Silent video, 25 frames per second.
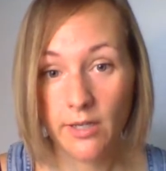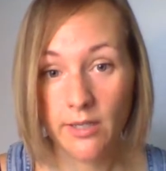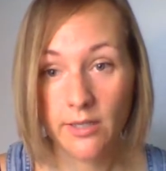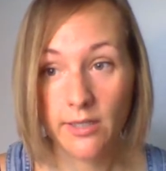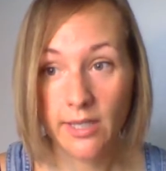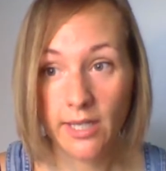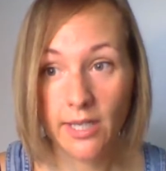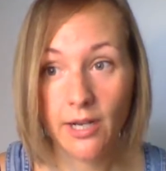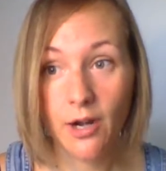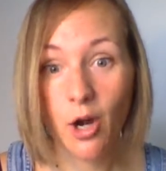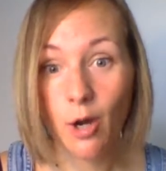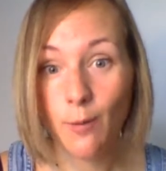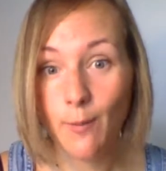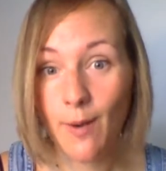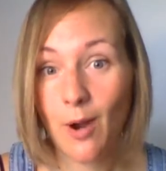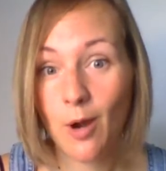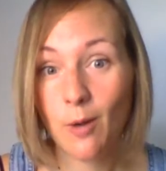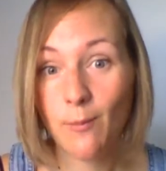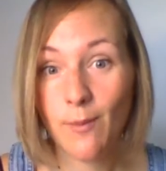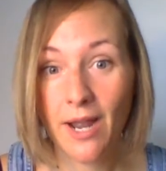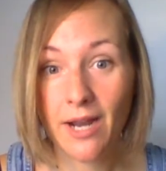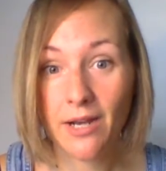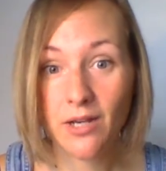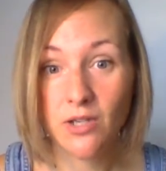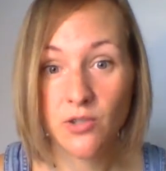get our power
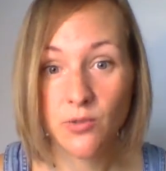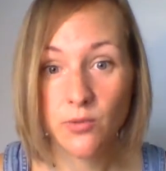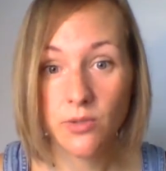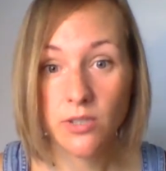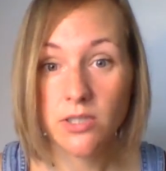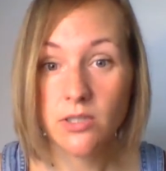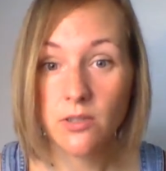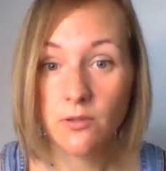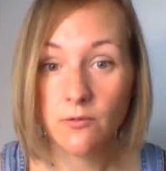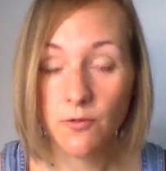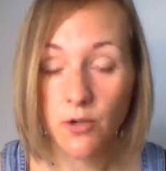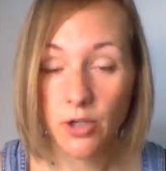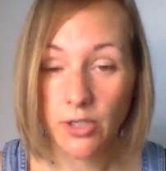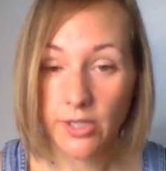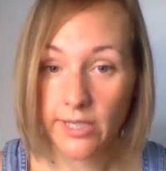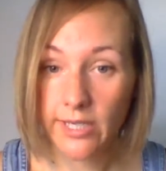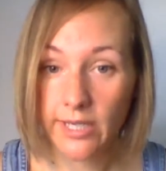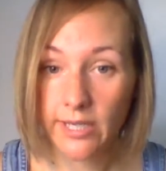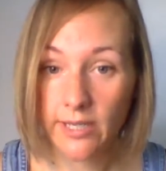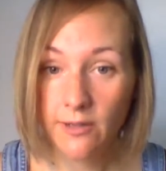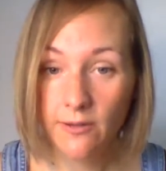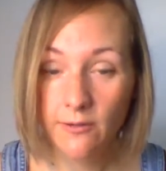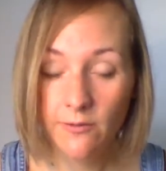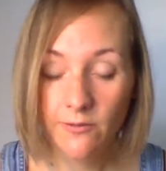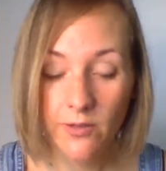back is really to
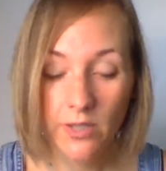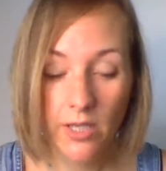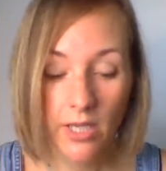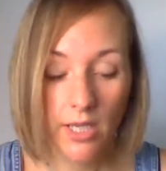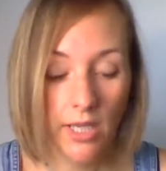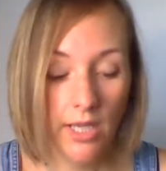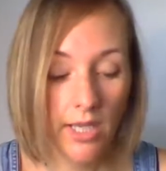forgive